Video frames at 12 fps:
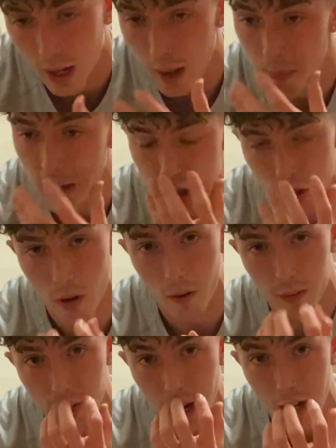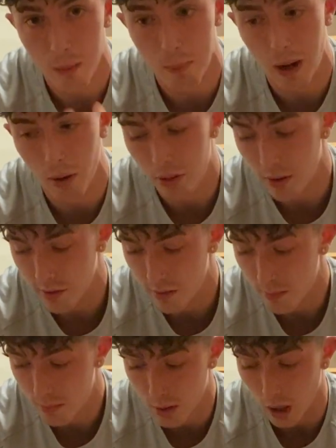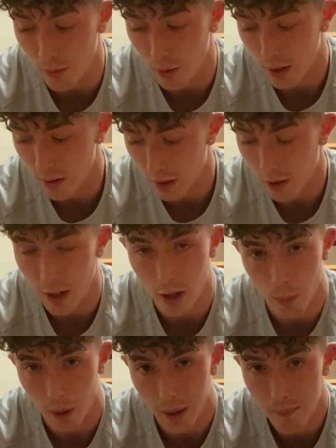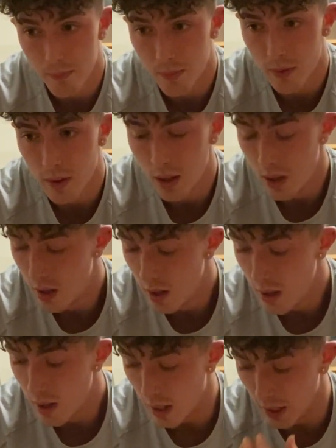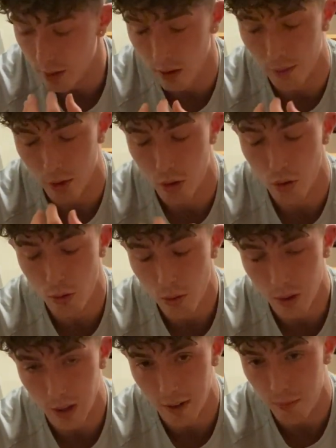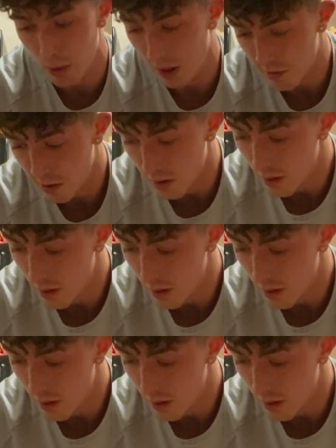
and make sure our entire mouth is covering their airway, and deliver 2 life breaths.